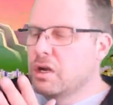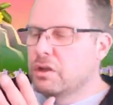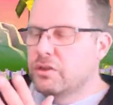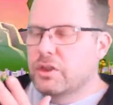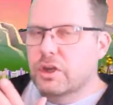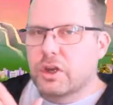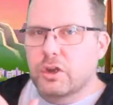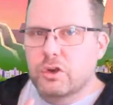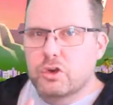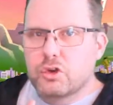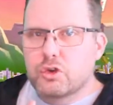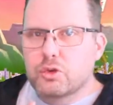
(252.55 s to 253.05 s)
The
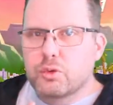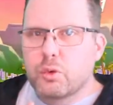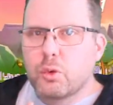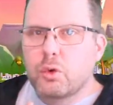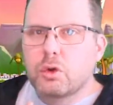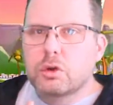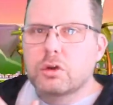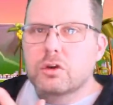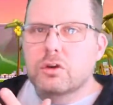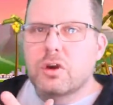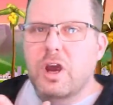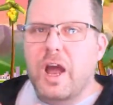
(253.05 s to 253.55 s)

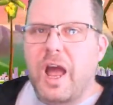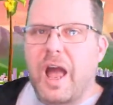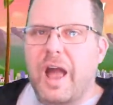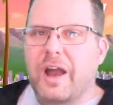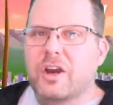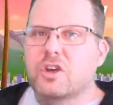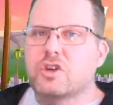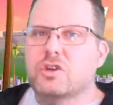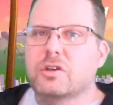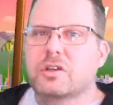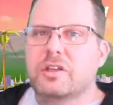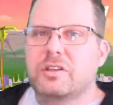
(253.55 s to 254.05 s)
controller
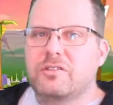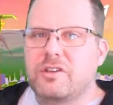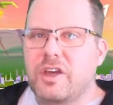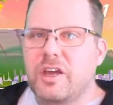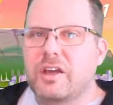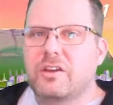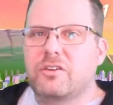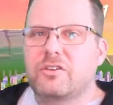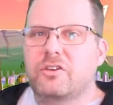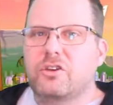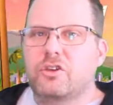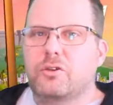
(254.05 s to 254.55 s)
actually
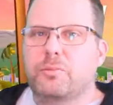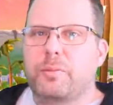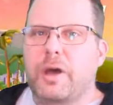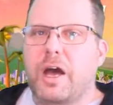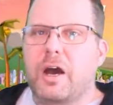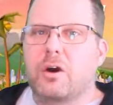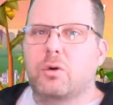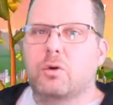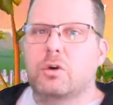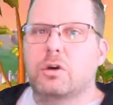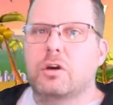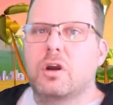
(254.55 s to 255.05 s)
takes its
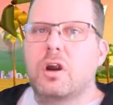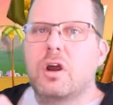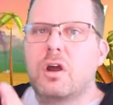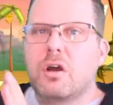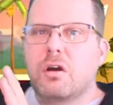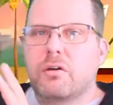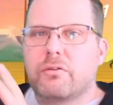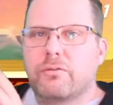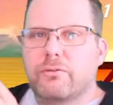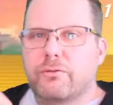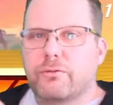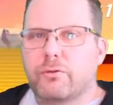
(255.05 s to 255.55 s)
power
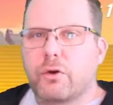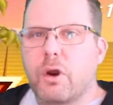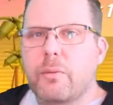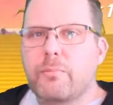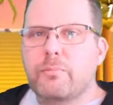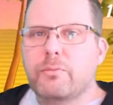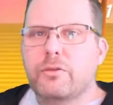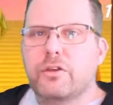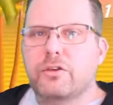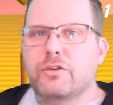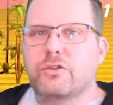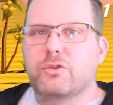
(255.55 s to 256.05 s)

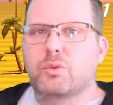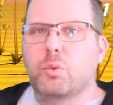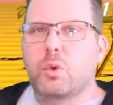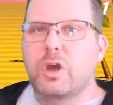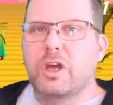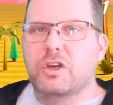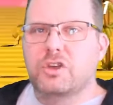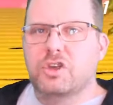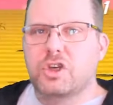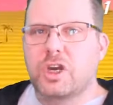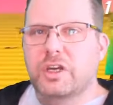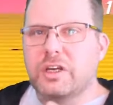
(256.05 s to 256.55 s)
from the
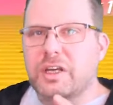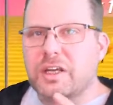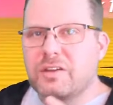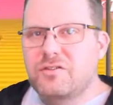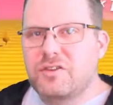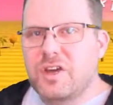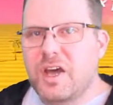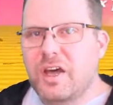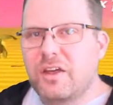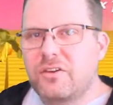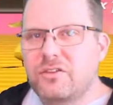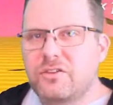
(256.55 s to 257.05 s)
Switch, and I
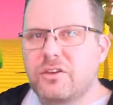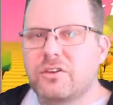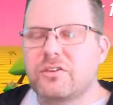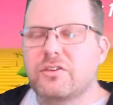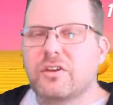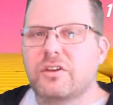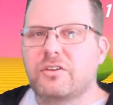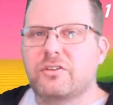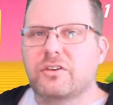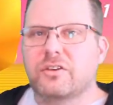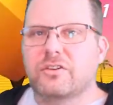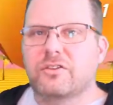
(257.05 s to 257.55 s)
tested
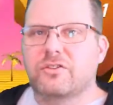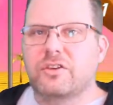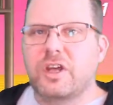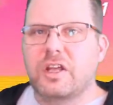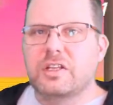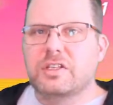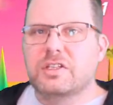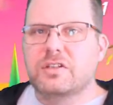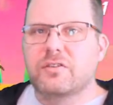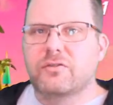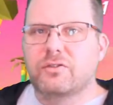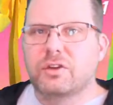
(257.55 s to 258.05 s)
this
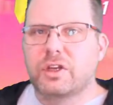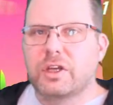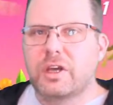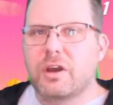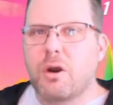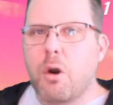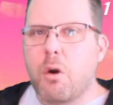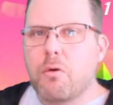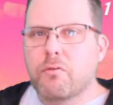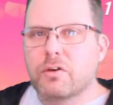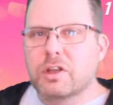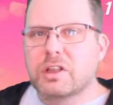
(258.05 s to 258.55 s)
extensively
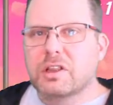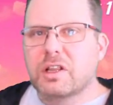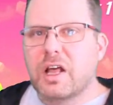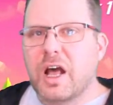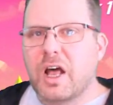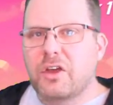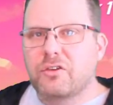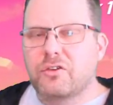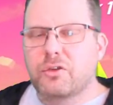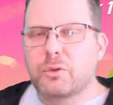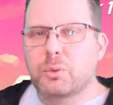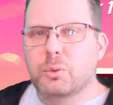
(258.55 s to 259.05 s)
over the
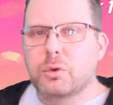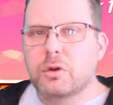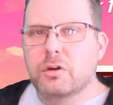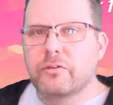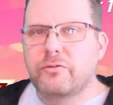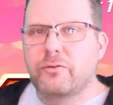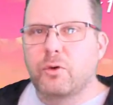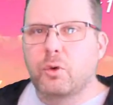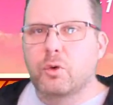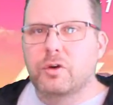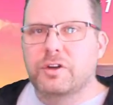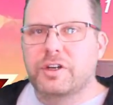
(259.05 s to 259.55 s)
last 3 or
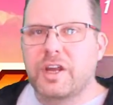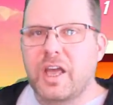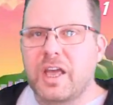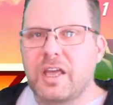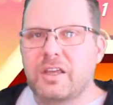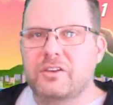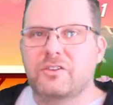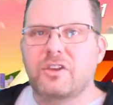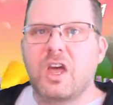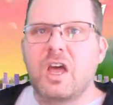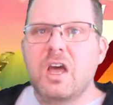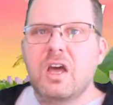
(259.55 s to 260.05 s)
4
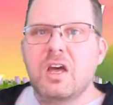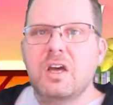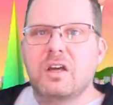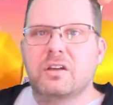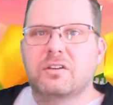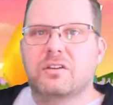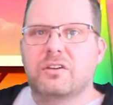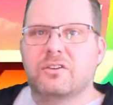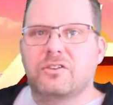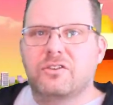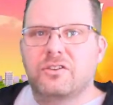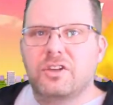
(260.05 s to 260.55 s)
days
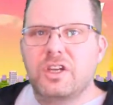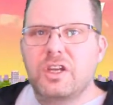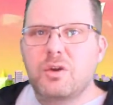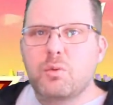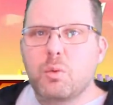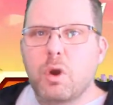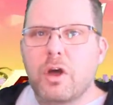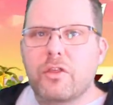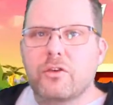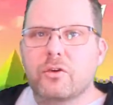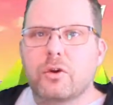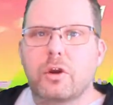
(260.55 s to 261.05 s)
to see
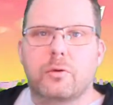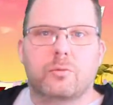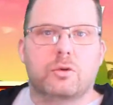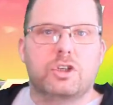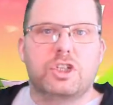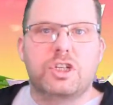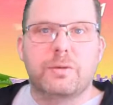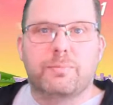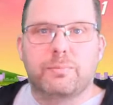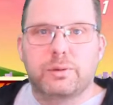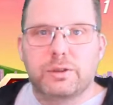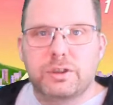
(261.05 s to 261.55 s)
whether it would
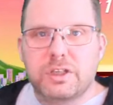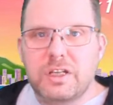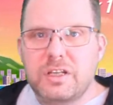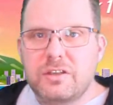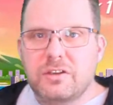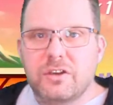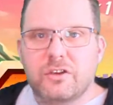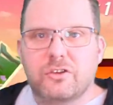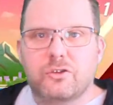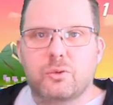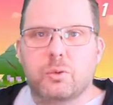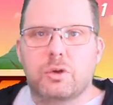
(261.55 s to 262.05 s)
deplete
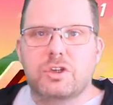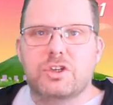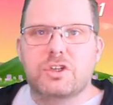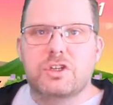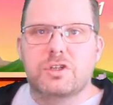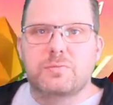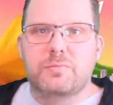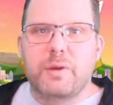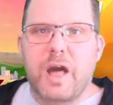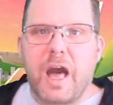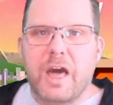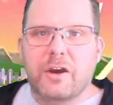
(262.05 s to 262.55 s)
the
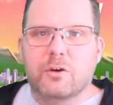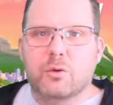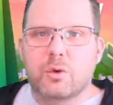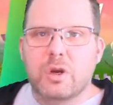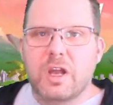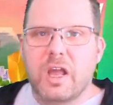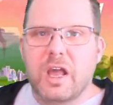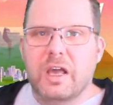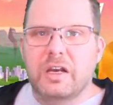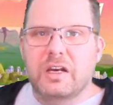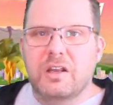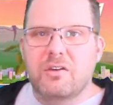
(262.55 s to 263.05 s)
Switch's
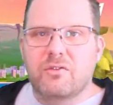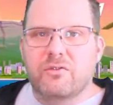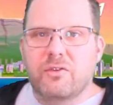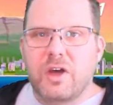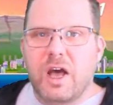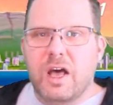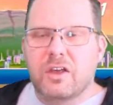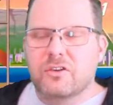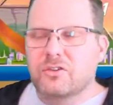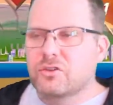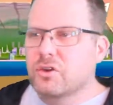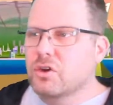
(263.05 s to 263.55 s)
battery any
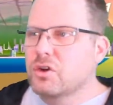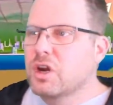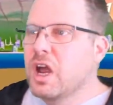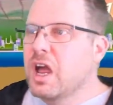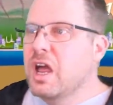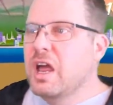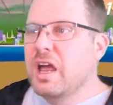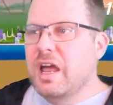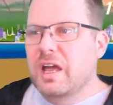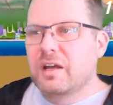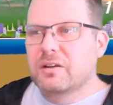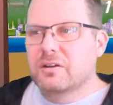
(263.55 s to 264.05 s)
faster,
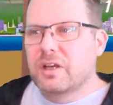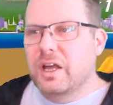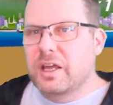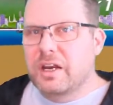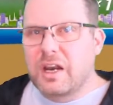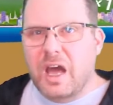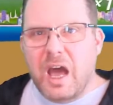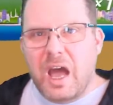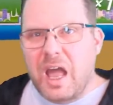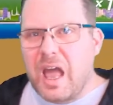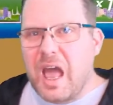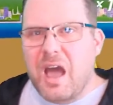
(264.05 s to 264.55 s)
and
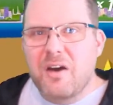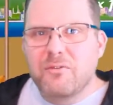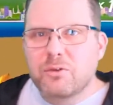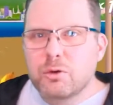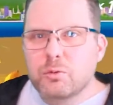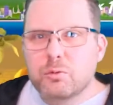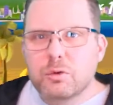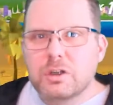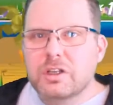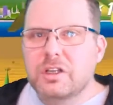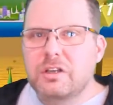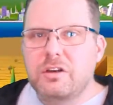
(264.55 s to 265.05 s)
I
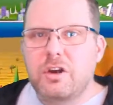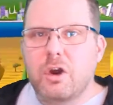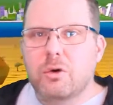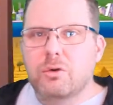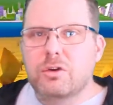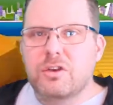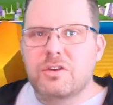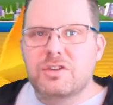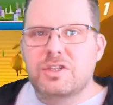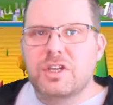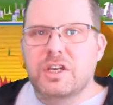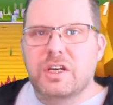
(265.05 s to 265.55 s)
haven't really
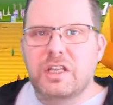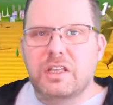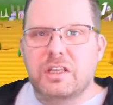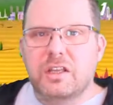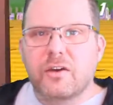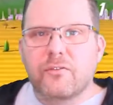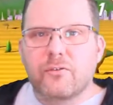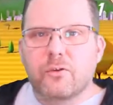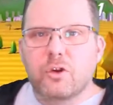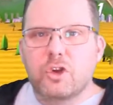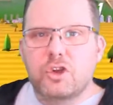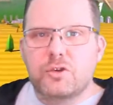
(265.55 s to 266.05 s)
noticed any
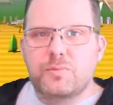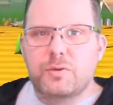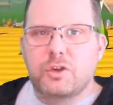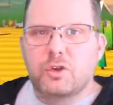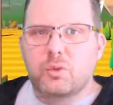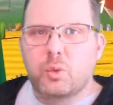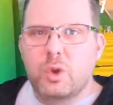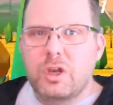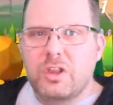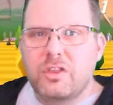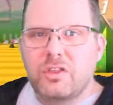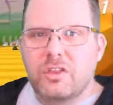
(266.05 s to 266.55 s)
difference
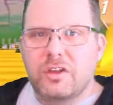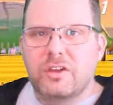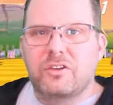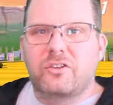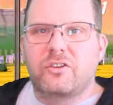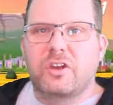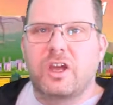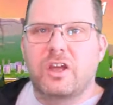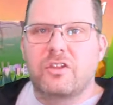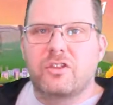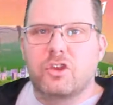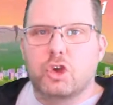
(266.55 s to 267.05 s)
between
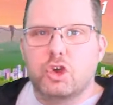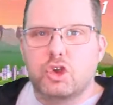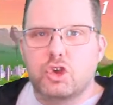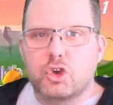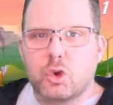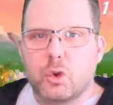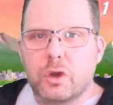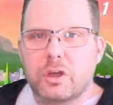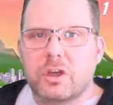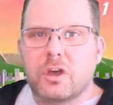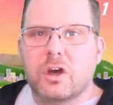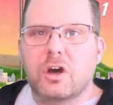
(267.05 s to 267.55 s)
this and the
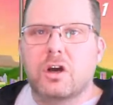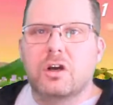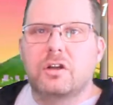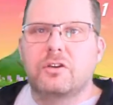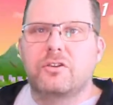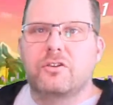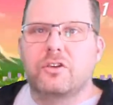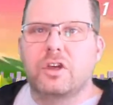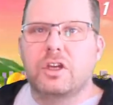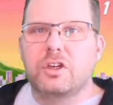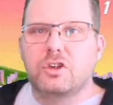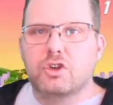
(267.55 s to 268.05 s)

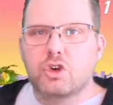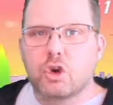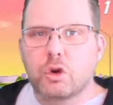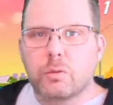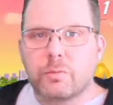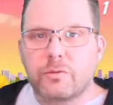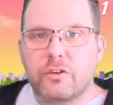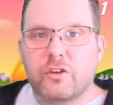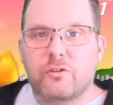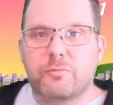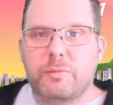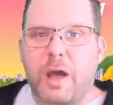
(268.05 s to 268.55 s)
Joy-Cons in
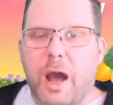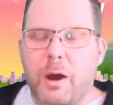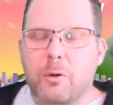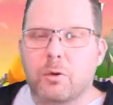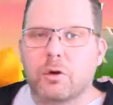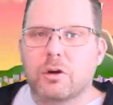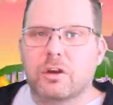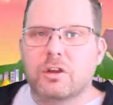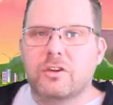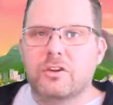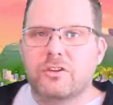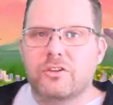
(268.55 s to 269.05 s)
terms of
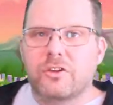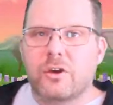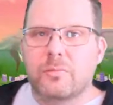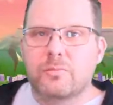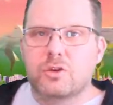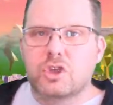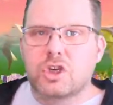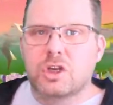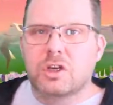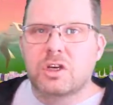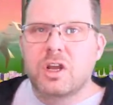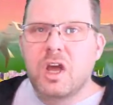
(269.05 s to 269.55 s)
power
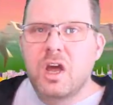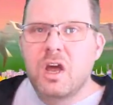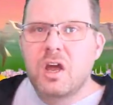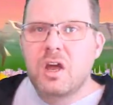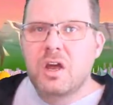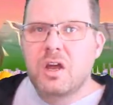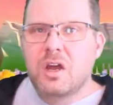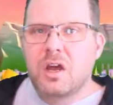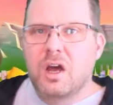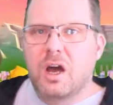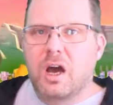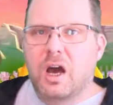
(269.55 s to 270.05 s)
consumption.
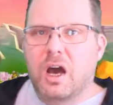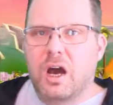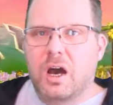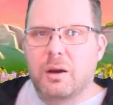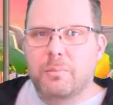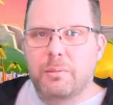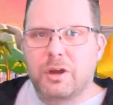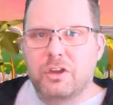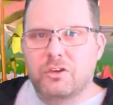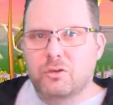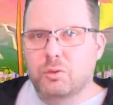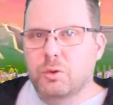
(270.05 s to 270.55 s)

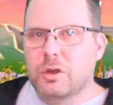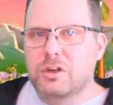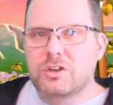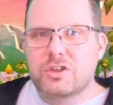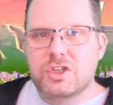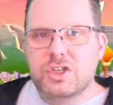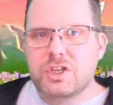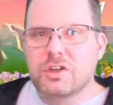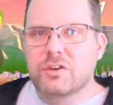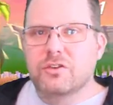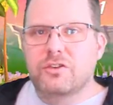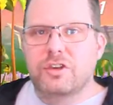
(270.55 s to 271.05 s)
My Switch
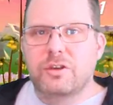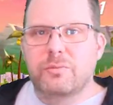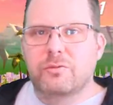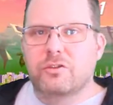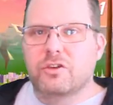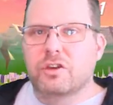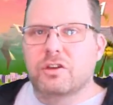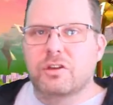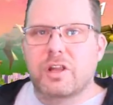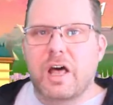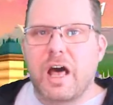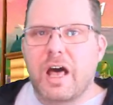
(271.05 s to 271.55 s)
still seems
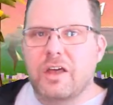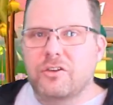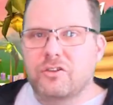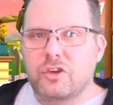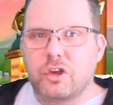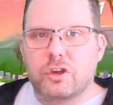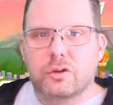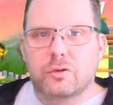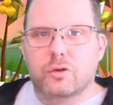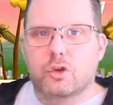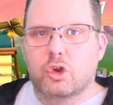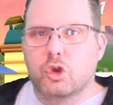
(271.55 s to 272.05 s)
to last
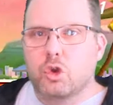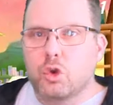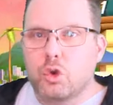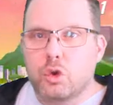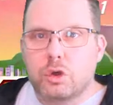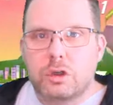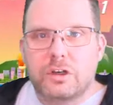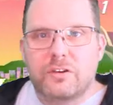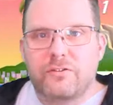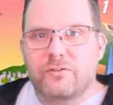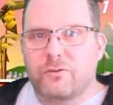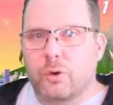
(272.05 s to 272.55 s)
a
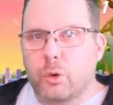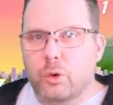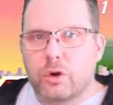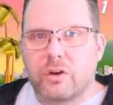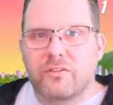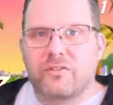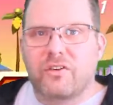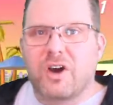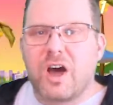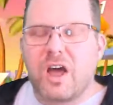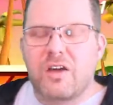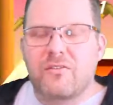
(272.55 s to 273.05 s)
good 4 to
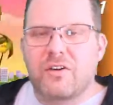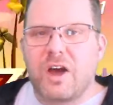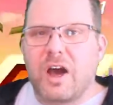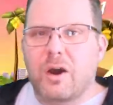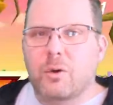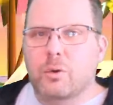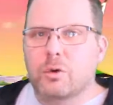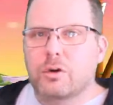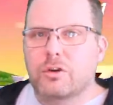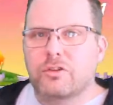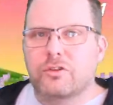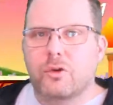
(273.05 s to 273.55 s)
5
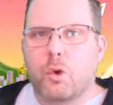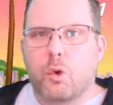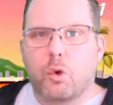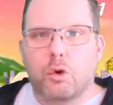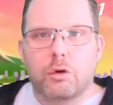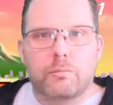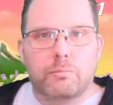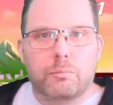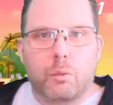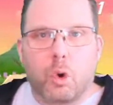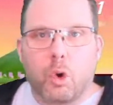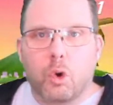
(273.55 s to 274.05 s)
hours
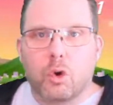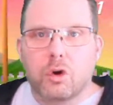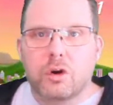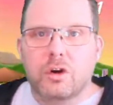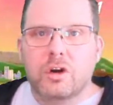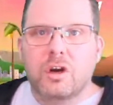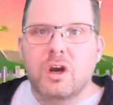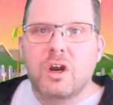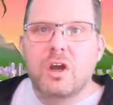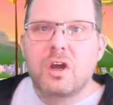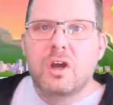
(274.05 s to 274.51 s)
or more.